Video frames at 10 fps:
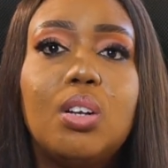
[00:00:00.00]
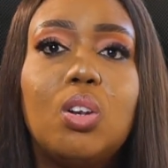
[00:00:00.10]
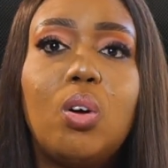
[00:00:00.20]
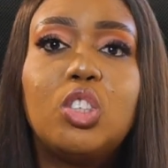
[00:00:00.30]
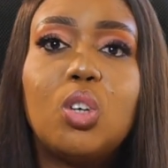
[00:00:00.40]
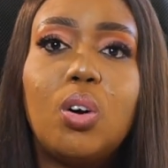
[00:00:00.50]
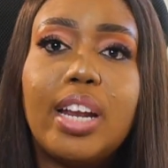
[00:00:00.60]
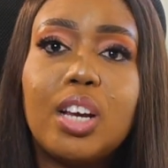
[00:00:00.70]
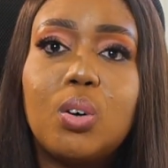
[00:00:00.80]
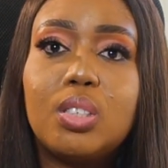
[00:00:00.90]
launch
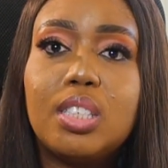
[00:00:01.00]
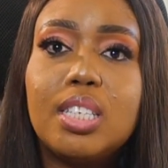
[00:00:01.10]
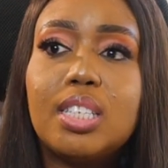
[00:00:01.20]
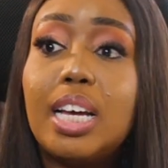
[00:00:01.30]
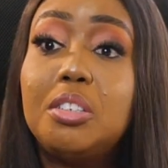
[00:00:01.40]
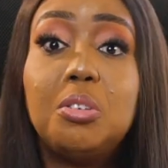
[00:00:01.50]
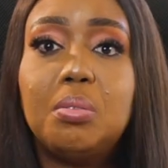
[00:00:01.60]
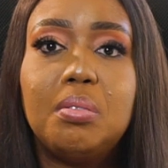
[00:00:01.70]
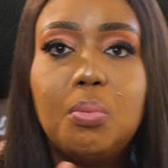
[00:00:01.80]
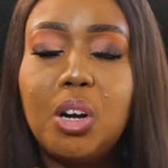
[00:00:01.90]
online courses. And,
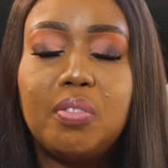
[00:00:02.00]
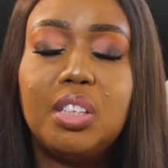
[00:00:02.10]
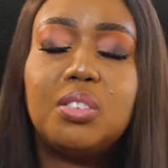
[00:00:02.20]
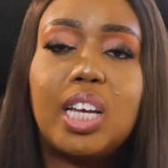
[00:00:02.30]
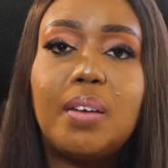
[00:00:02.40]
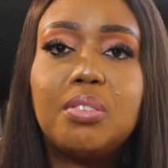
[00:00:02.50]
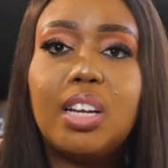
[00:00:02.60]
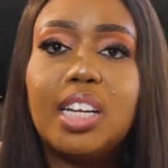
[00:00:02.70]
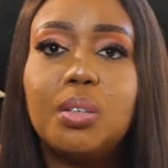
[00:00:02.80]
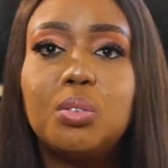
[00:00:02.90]
one of the things they have to
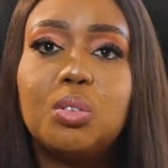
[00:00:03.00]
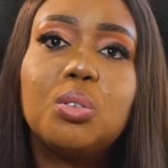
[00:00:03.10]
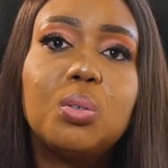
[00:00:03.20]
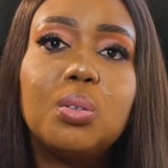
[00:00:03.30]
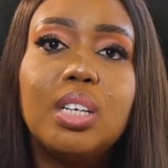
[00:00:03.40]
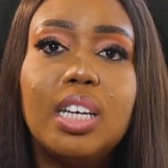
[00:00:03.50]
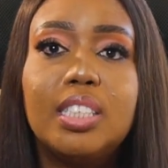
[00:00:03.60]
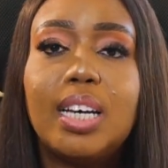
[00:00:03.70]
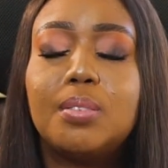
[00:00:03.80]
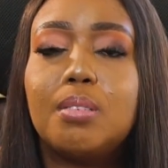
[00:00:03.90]
learn how to do
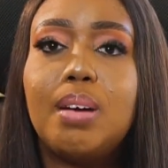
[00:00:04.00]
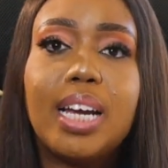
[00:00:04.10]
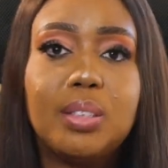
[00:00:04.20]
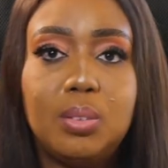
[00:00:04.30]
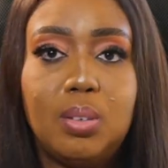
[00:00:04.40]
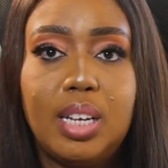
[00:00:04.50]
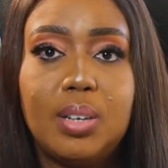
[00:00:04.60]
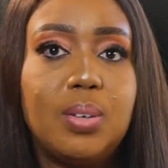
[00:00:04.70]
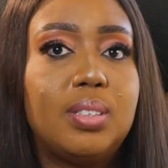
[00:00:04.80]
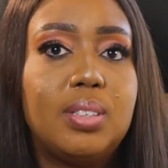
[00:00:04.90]
is how to market those online
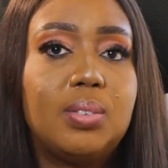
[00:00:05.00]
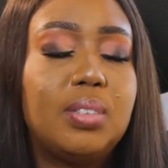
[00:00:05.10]
courses.